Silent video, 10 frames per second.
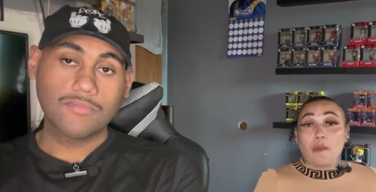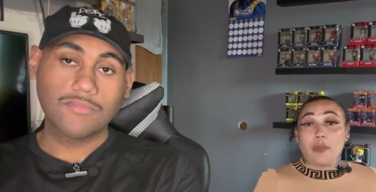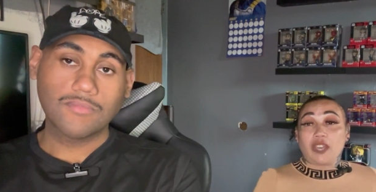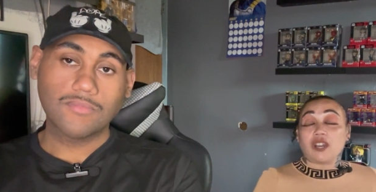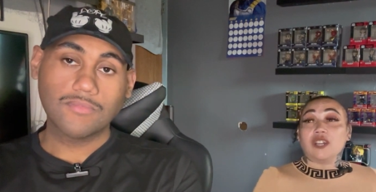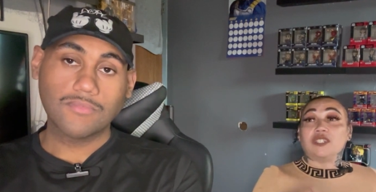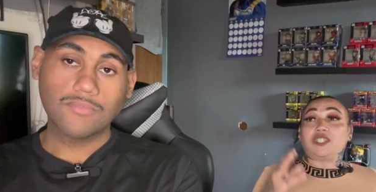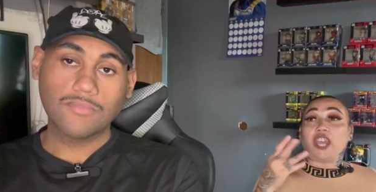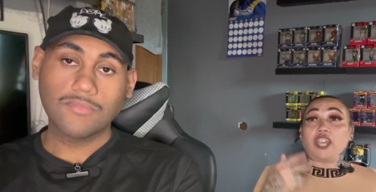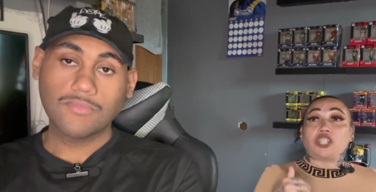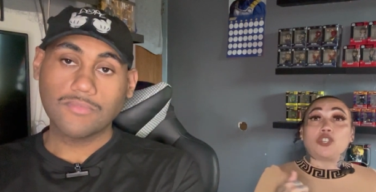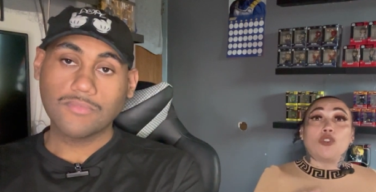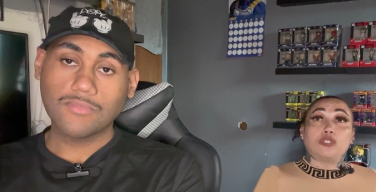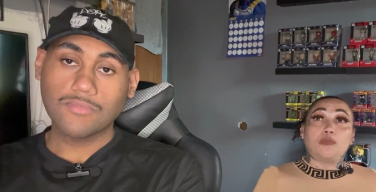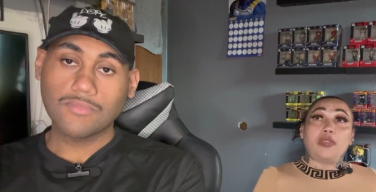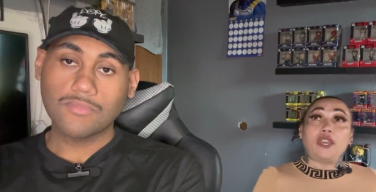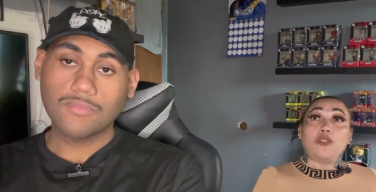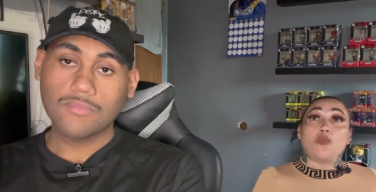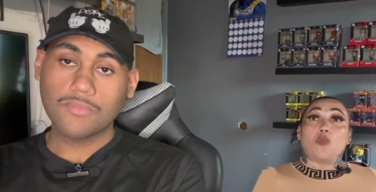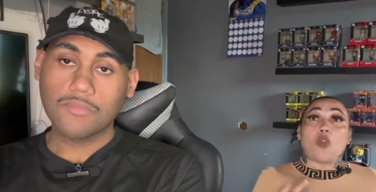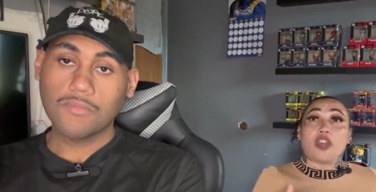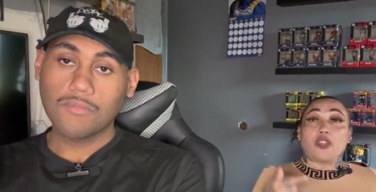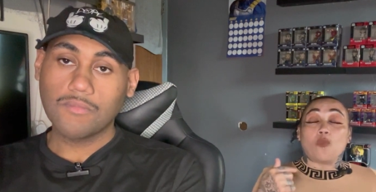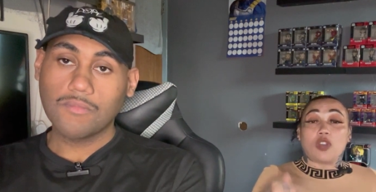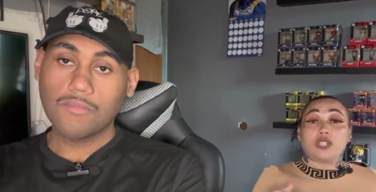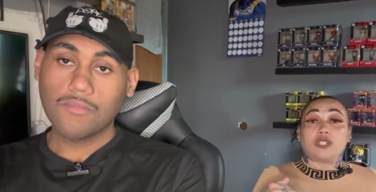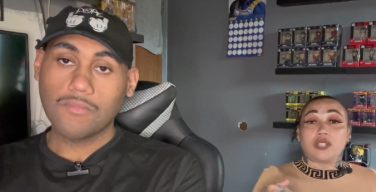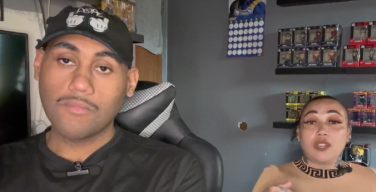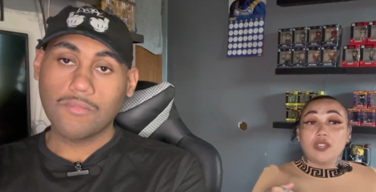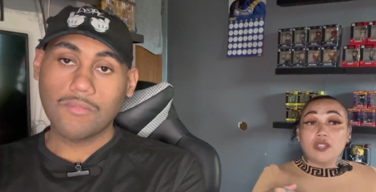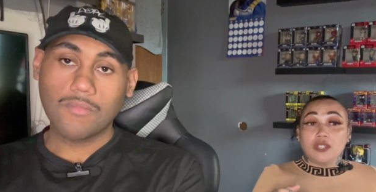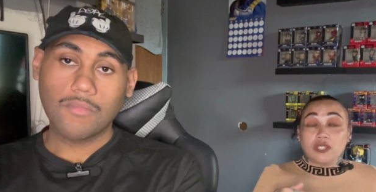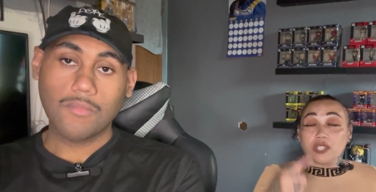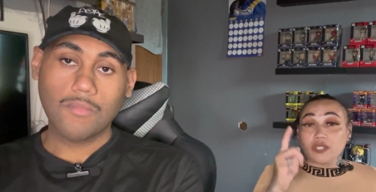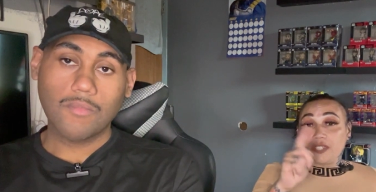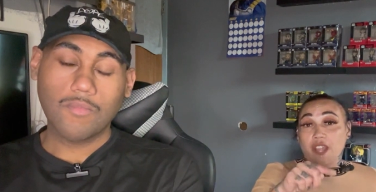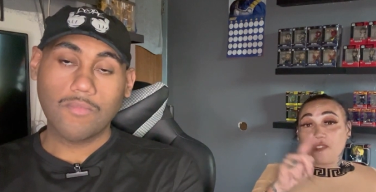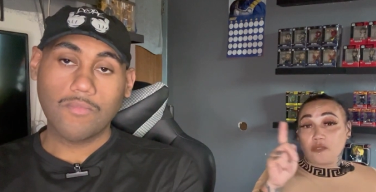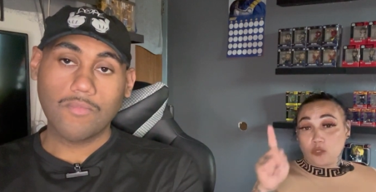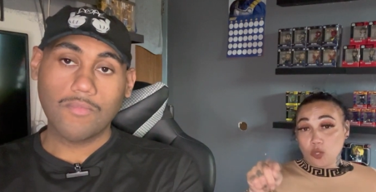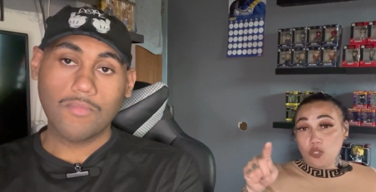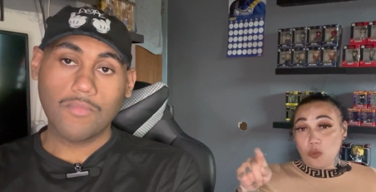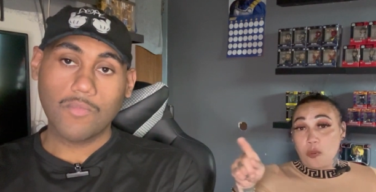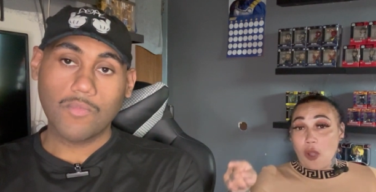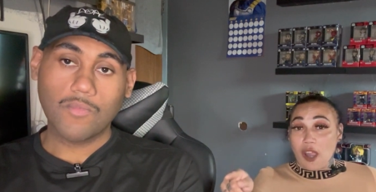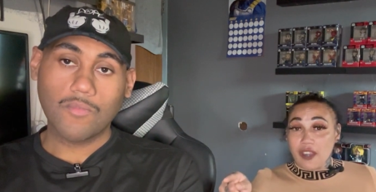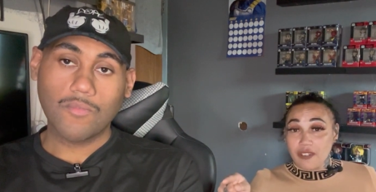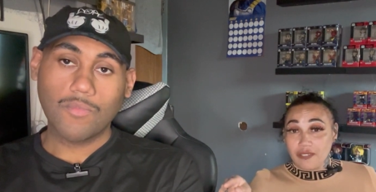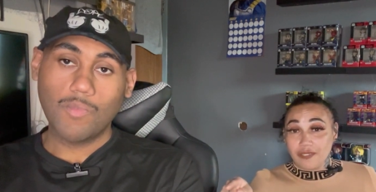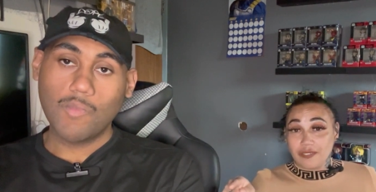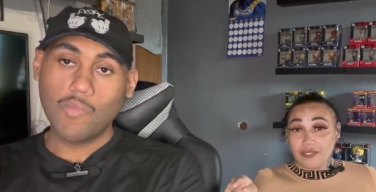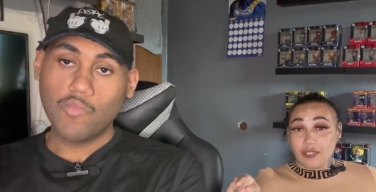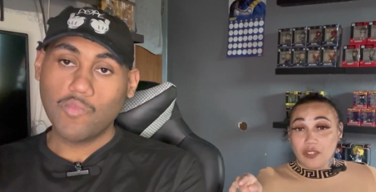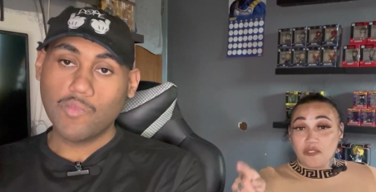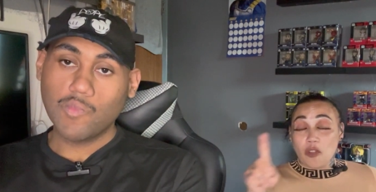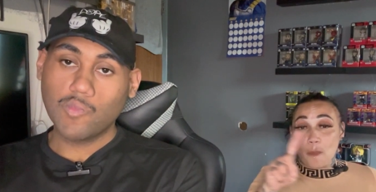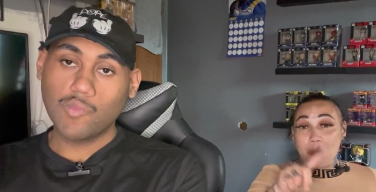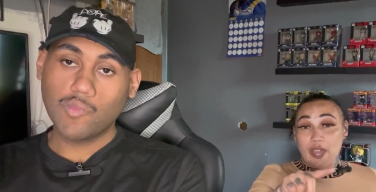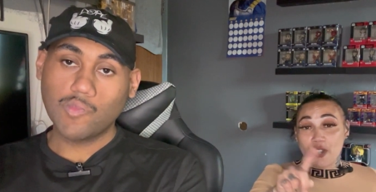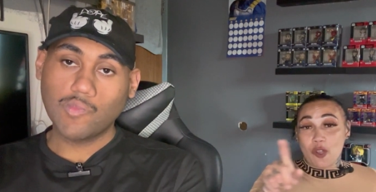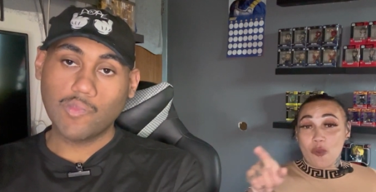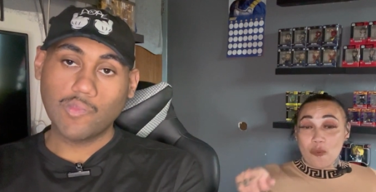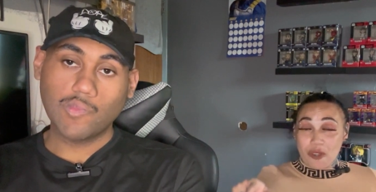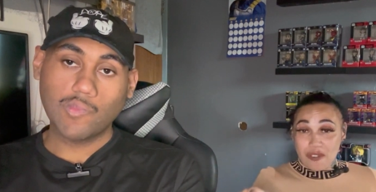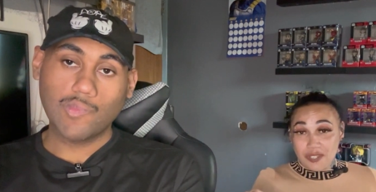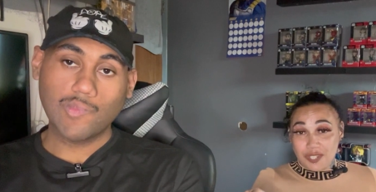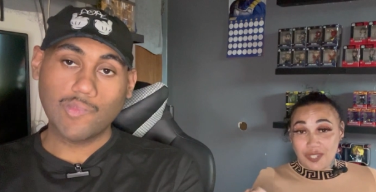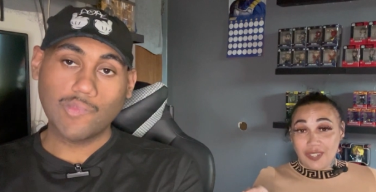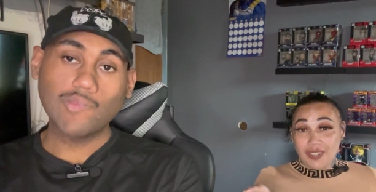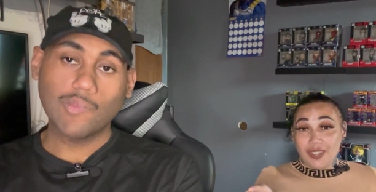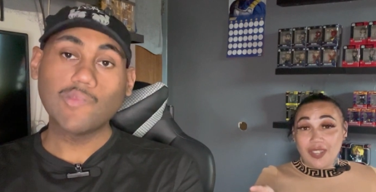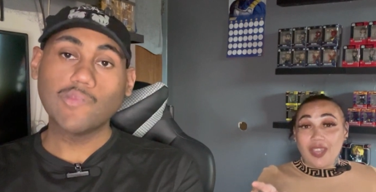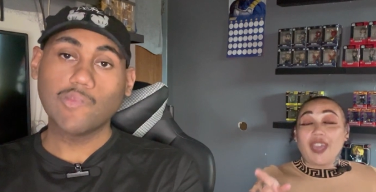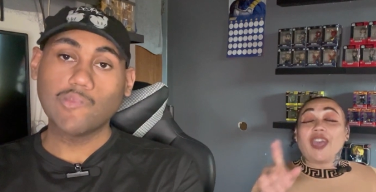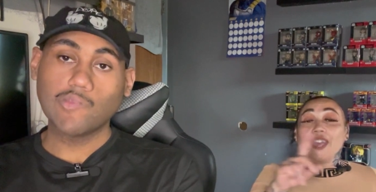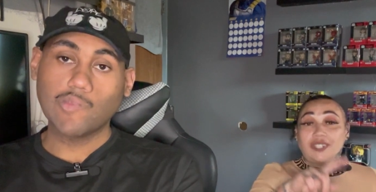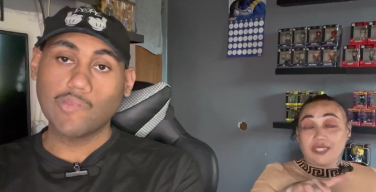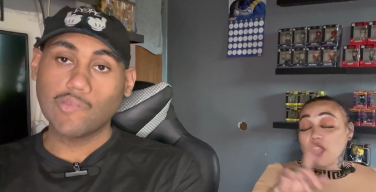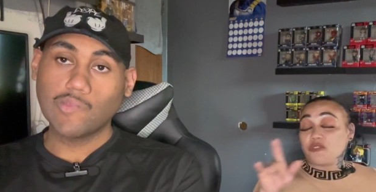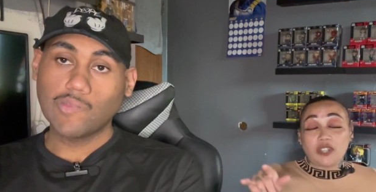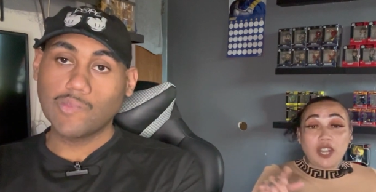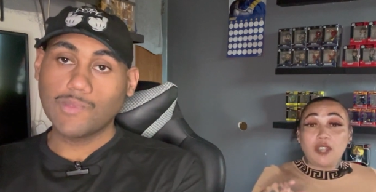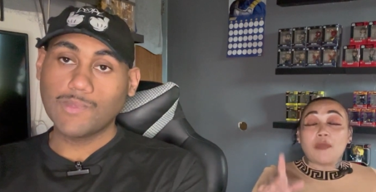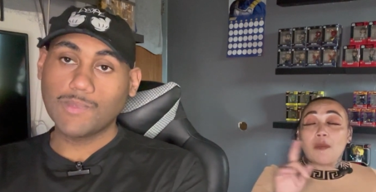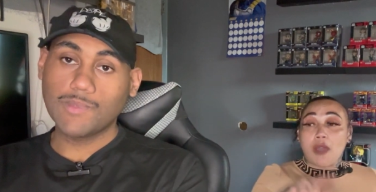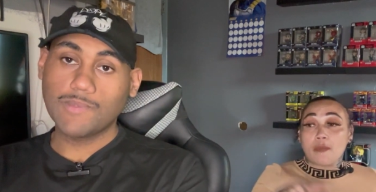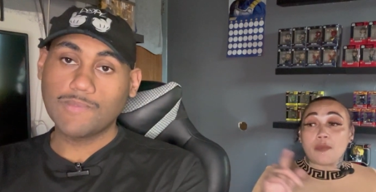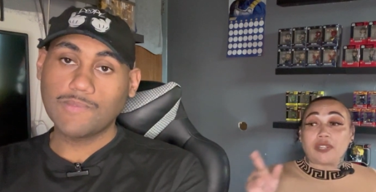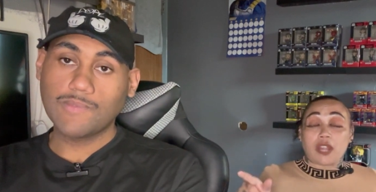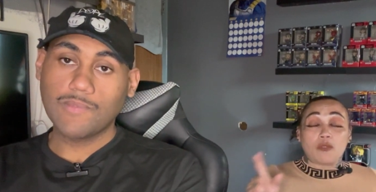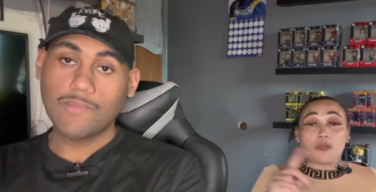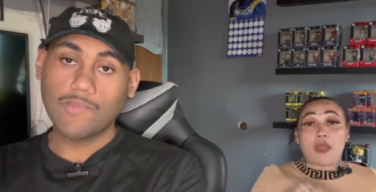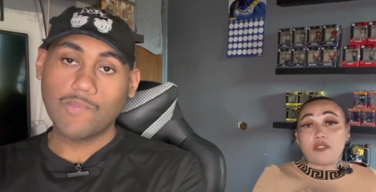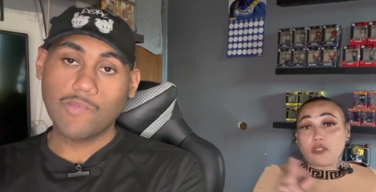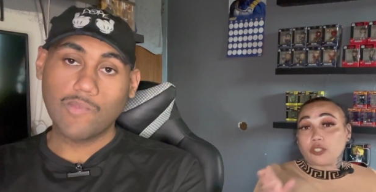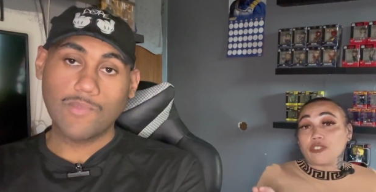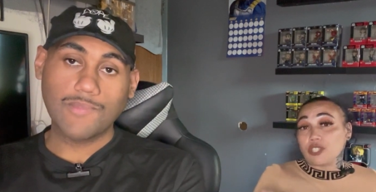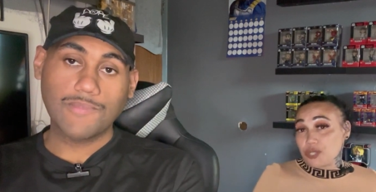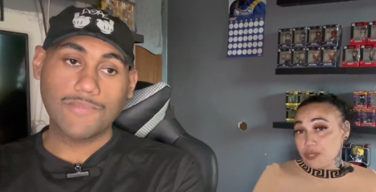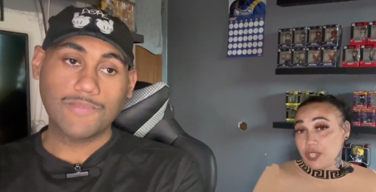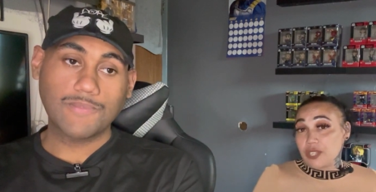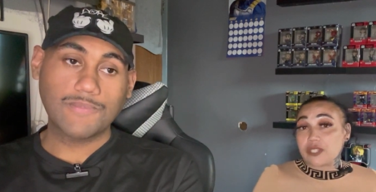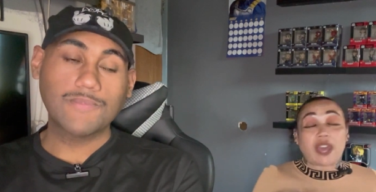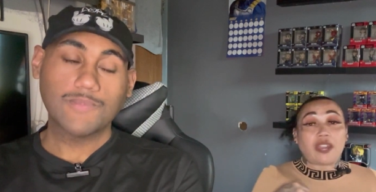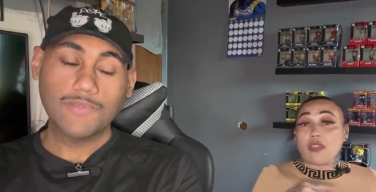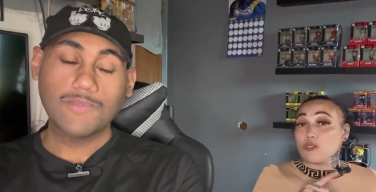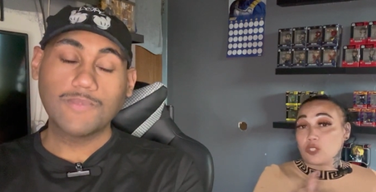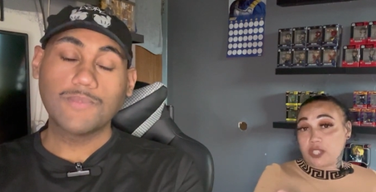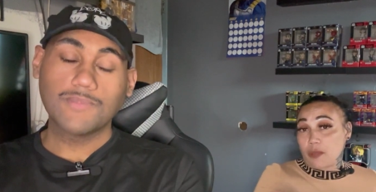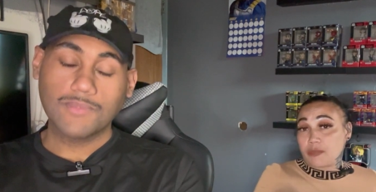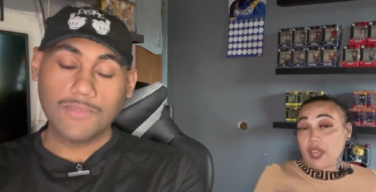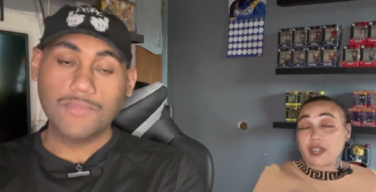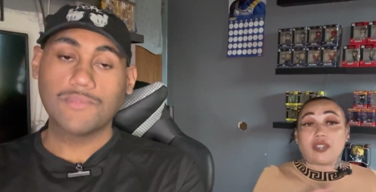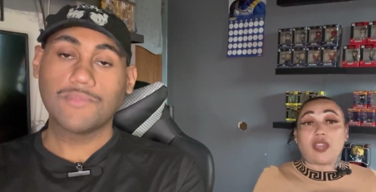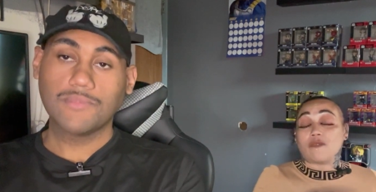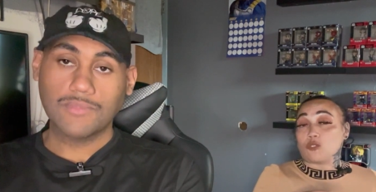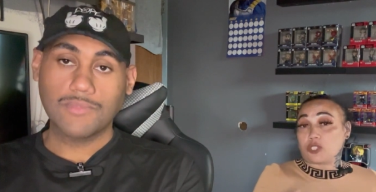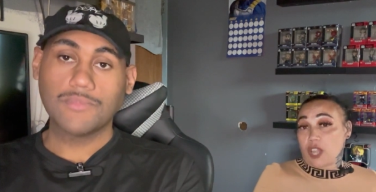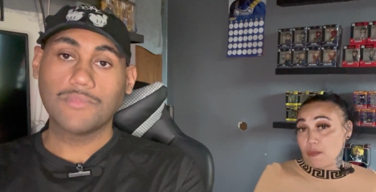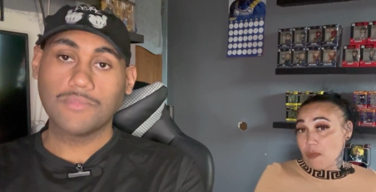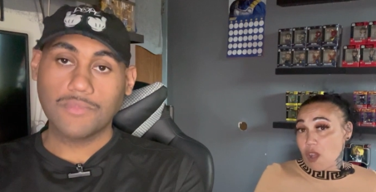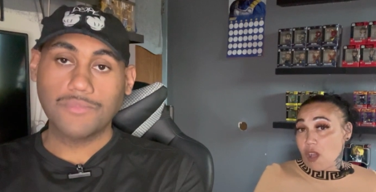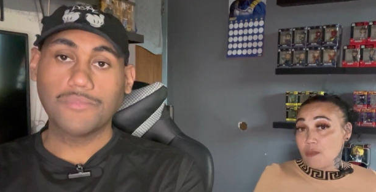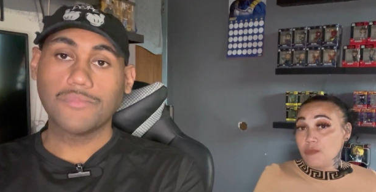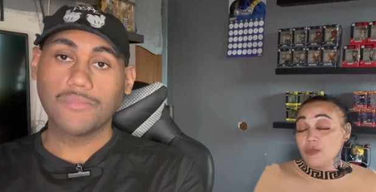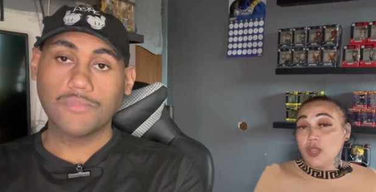Speaker 1: because they showed me what it was to death do you part for better or worse. And definitely, my mom and my dad was married for 32 years. I didn't have no stepdad. I didn't have no stepmom.